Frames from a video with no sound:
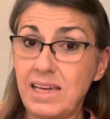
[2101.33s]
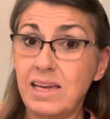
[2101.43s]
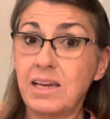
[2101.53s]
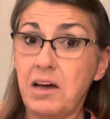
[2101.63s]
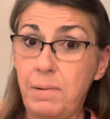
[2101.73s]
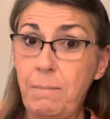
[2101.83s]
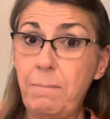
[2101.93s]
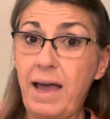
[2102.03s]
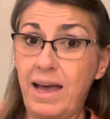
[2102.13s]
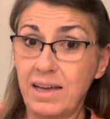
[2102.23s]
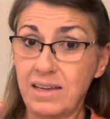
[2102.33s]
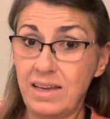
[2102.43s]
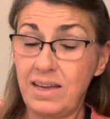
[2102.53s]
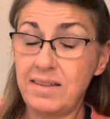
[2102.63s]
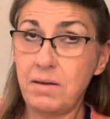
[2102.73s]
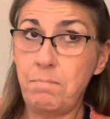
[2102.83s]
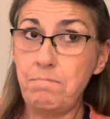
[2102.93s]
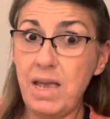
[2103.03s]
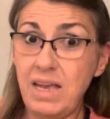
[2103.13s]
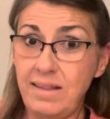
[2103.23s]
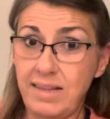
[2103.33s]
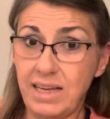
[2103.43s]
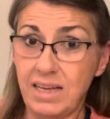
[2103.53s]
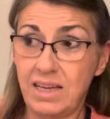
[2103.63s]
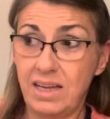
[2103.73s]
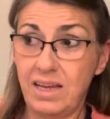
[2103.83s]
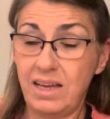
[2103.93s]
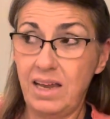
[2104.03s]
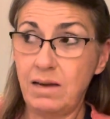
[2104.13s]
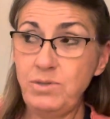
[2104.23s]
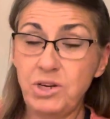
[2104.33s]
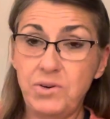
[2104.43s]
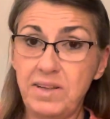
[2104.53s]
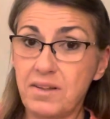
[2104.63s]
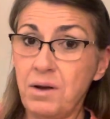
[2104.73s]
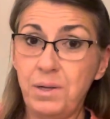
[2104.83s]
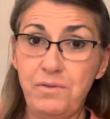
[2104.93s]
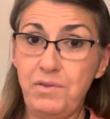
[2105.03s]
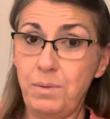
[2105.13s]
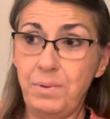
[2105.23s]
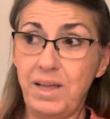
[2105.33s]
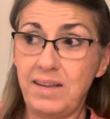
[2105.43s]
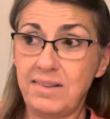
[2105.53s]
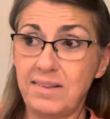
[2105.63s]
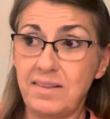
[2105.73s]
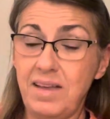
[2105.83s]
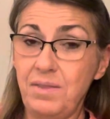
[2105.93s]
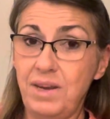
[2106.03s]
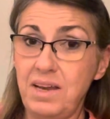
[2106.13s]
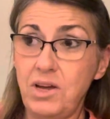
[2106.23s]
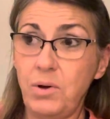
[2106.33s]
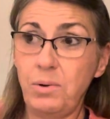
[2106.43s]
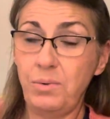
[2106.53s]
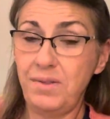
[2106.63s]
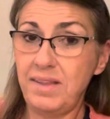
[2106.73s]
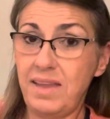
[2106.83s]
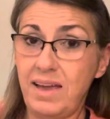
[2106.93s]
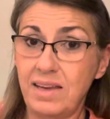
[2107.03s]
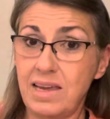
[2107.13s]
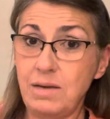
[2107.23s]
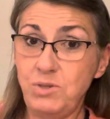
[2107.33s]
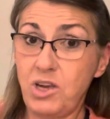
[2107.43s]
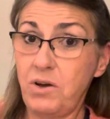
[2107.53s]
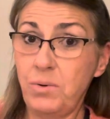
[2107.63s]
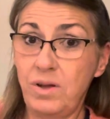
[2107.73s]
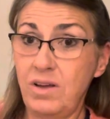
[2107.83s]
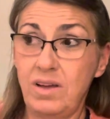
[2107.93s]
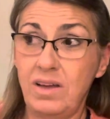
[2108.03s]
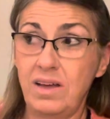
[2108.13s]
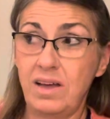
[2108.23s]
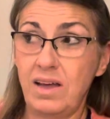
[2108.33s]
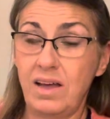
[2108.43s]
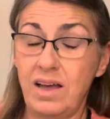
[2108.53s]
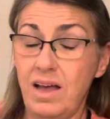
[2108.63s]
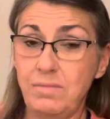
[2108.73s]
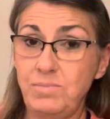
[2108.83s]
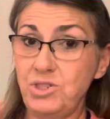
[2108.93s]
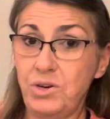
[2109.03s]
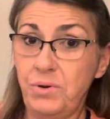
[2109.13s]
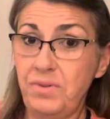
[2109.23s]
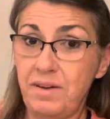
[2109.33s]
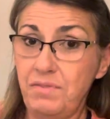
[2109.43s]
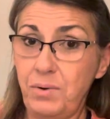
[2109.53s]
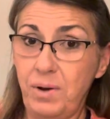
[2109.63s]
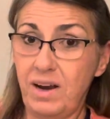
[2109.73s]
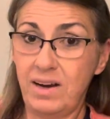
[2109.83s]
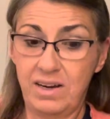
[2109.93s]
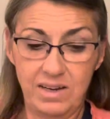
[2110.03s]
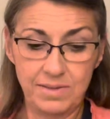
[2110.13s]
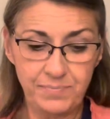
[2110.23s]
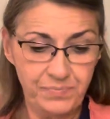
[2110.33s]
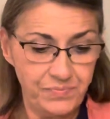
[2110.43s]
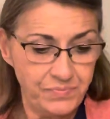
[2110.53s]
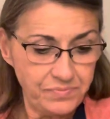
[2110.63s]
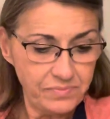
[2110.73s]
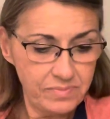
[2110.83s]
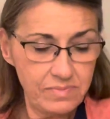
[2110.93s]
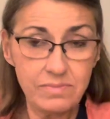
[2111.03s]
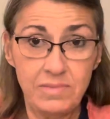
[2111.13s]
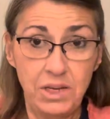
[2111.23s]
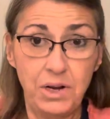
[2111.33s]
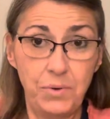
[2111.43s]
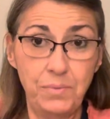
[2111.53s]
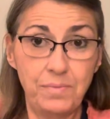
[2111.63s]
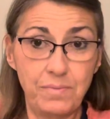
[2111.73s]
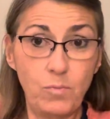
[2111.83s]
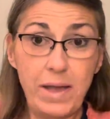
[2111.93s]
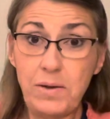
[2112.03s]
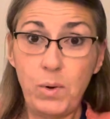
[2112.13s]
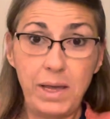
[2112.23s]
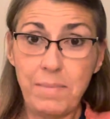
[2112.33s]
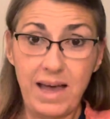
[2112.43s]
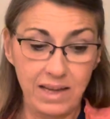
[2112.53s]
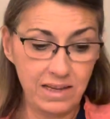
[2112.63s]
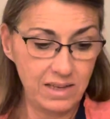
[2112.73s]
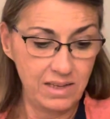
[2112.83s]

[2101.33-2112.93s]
and coming back. It's amazing. And I'm sure it's all over the place now that I know it was in that game show. I'm sure it was everywhere, you know, way, way back.